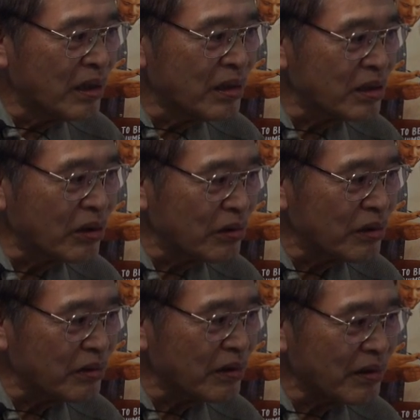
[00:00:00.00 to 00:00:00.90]

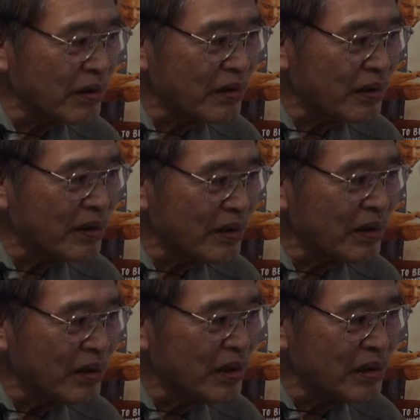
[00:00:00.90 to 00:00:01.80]
so
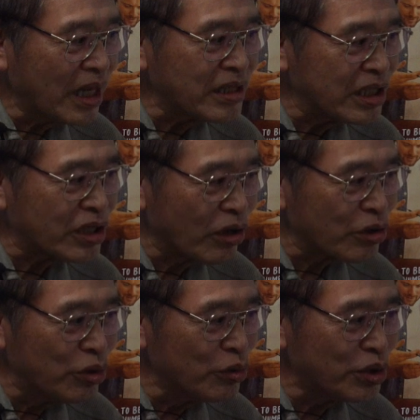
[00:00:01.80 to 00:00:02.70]
that's his
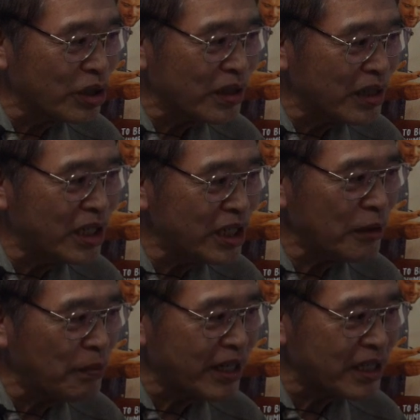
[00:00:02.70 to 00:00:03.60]
conclusion,
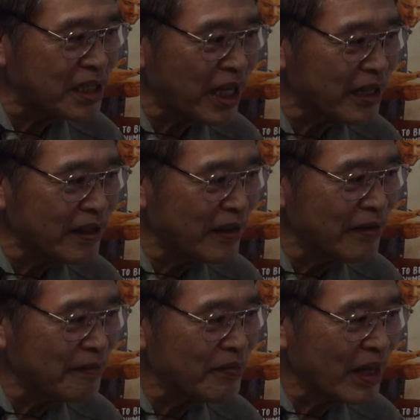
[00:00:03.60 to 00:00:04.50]
heated by the sun
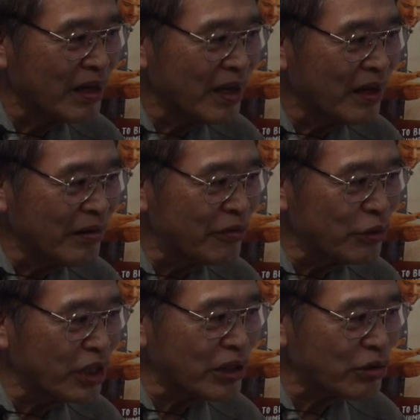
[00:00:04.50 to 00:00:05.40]

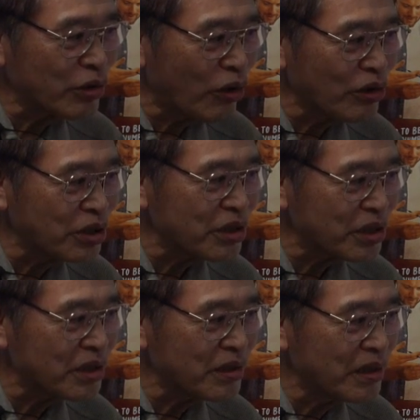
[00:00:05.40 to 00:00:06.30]
through natural
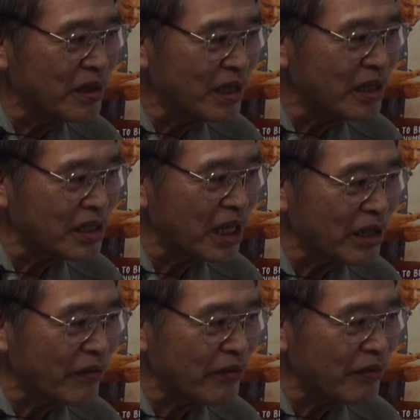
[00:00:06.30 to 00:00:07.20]
causes
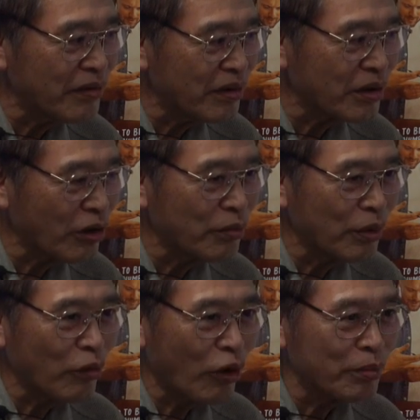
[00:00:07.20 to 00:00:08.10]
instead of
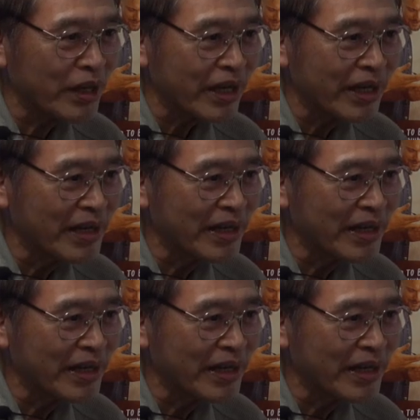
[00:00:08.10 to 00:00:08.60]
global warming.